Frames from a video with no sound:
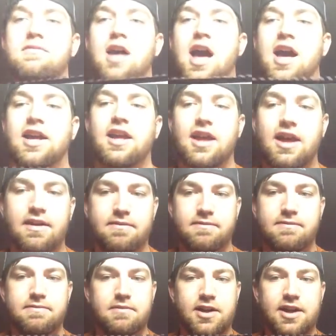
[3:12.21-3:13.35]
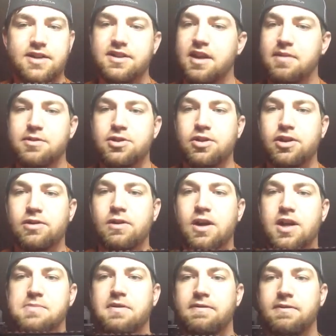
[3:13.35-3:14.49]
I'm like I said, I've been shooting
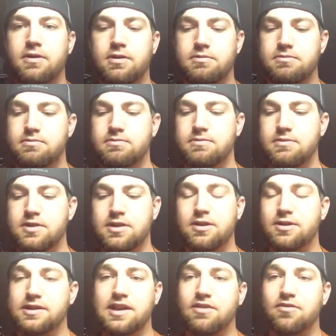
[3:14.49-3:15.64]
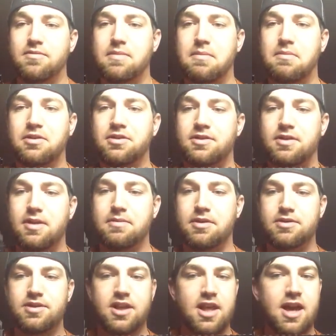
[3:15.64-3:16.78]
Crossman for as long as I can remember, so I'm
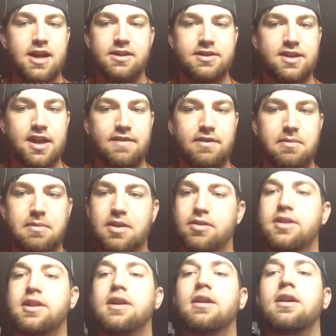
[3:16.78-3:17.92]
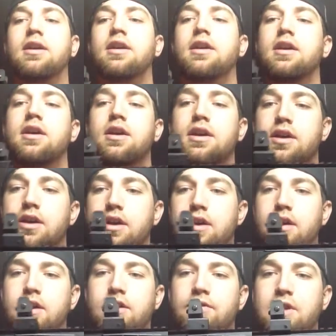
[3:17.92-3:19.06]
used to that safety being right there.
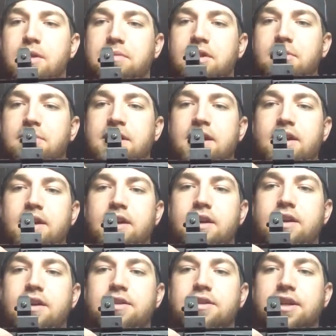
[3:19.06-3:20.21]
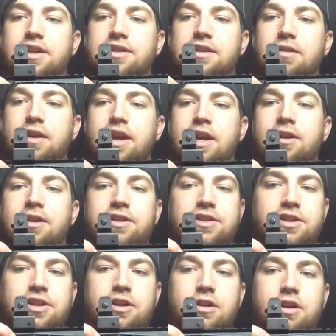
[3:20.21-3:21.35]
Going up a little bit, as you can see right here, this
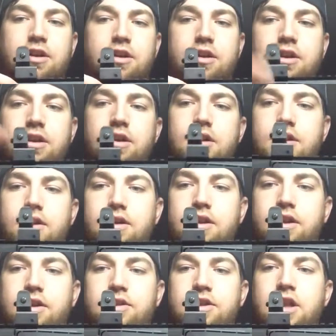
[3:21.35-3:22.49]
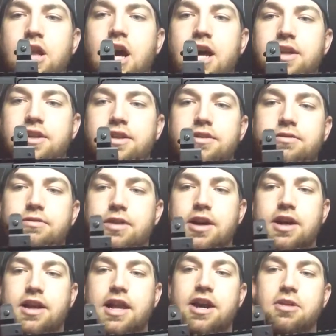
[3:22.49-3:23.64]
is your slot to
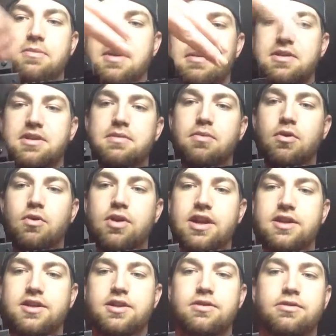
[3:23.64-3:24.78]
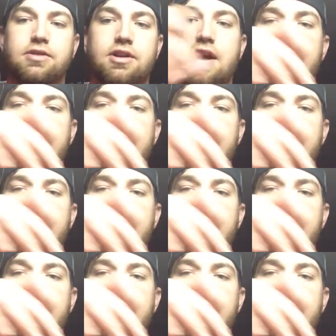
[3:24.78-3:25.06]
allow your BBs to pour into your